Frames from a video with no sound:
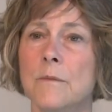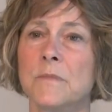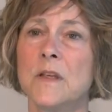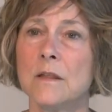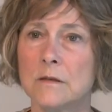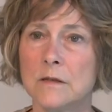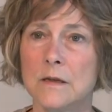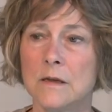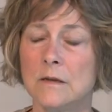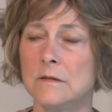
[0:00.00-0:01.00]
The other thing
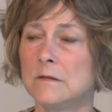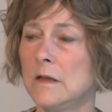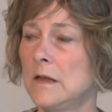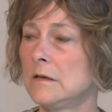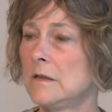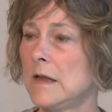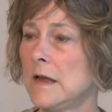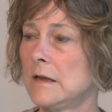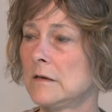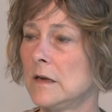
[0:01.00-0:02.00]
is is that
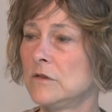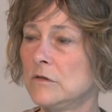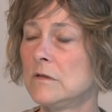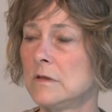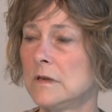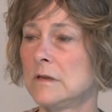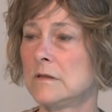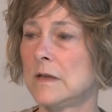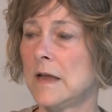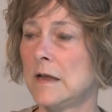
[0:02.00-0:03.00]
that I do think
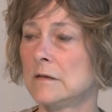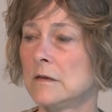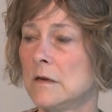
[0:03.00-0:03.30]
that